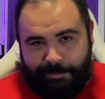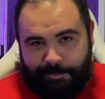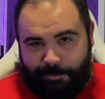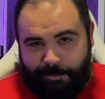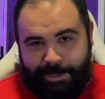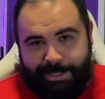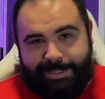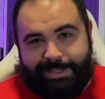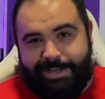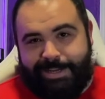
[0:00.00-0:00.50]

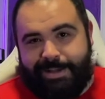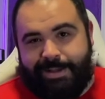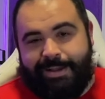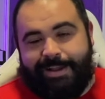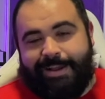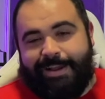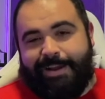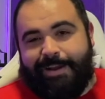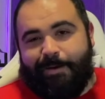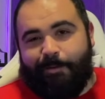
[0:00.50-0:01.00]
really
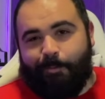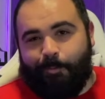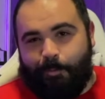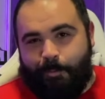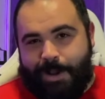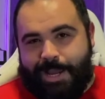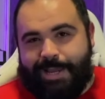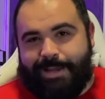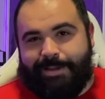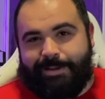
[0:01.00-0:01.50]

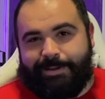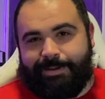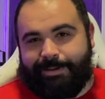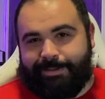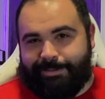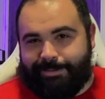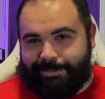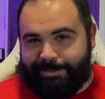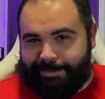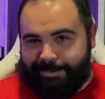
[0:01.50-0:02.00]
weak,
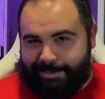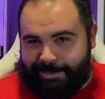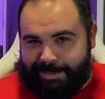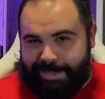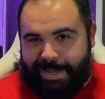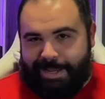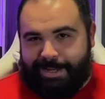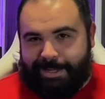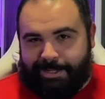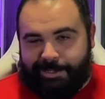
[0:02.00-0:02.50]

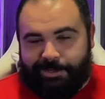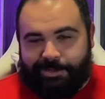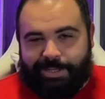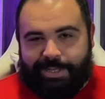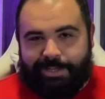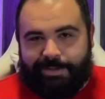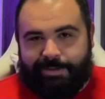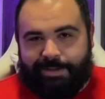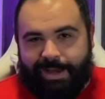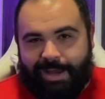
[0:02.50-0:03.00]
skinny
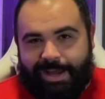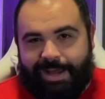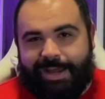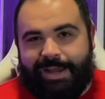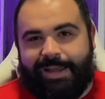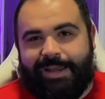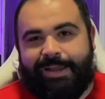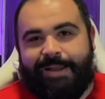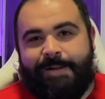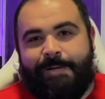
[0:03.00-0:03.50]
looking
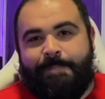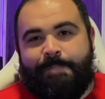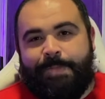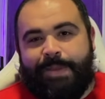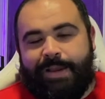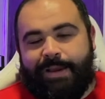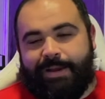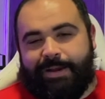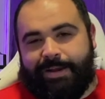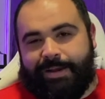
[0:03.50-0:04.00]
guy
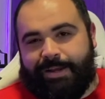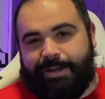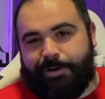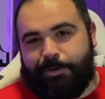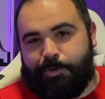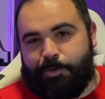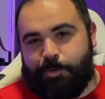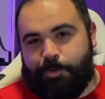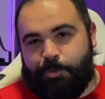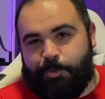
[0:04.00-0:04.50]

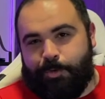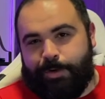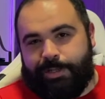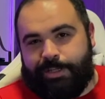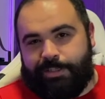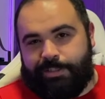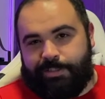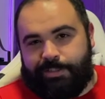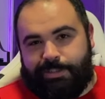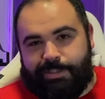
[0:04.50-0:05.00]
who
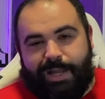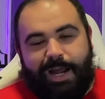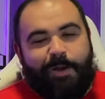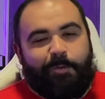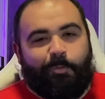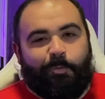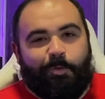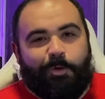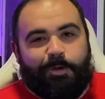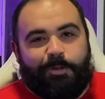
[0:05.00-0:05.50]
is
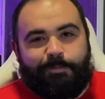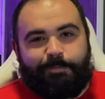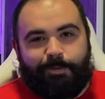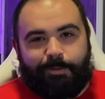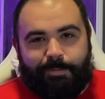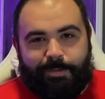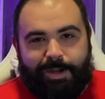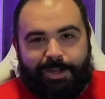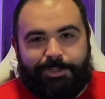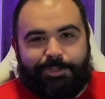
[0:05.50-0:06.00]
not worth
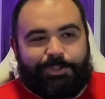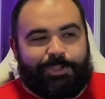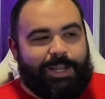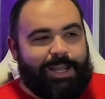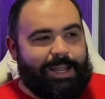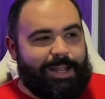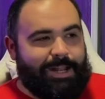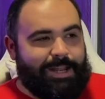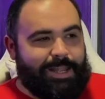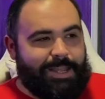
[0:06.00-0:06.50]
for much,
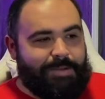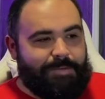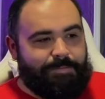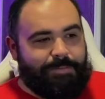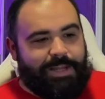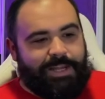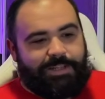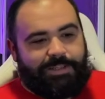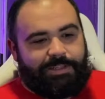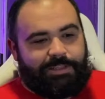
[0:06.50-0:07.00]
and he
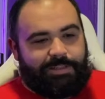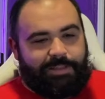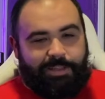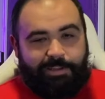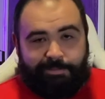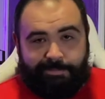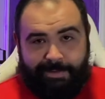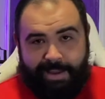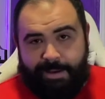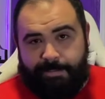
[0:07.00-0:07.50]
meets
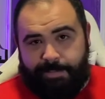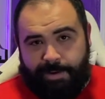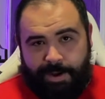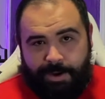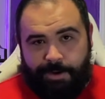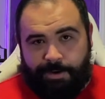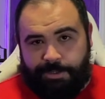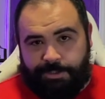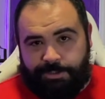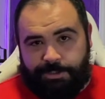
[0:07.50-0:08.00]
this
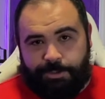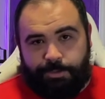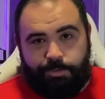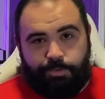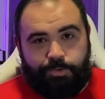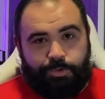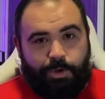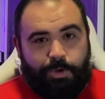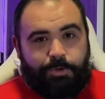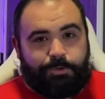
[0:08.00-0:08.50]
vampire hunter
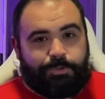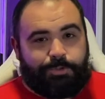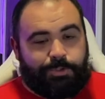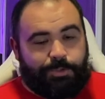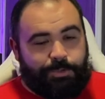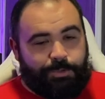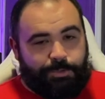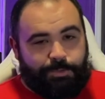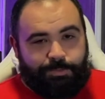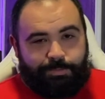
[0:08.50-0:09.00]
who's
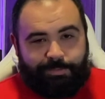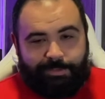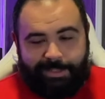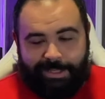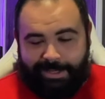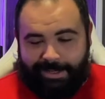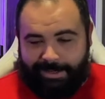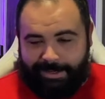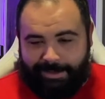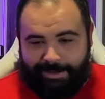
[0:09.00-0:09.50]
also
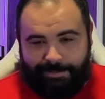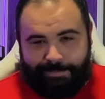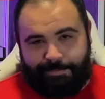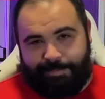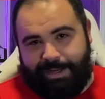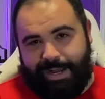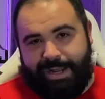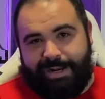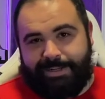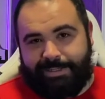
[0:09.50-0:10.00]

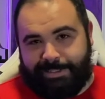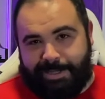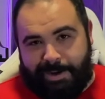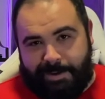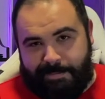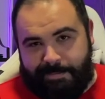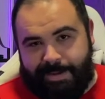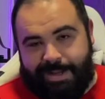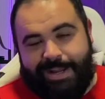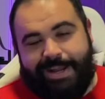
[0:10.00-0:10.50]
kind of
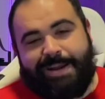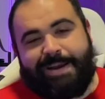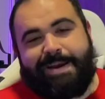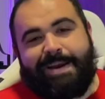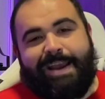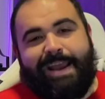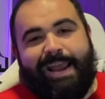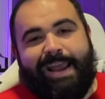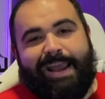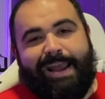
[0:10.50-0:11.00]
dumb,
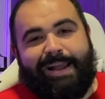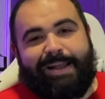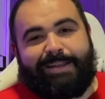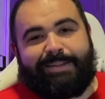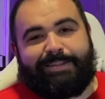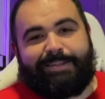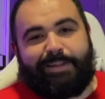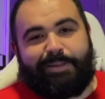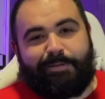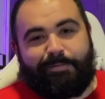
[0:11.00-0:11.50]

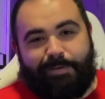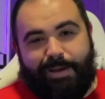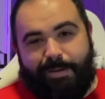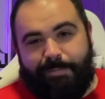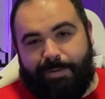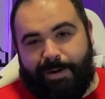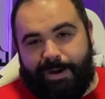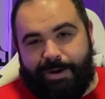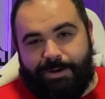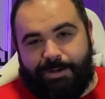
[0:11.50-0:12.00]
and the vampire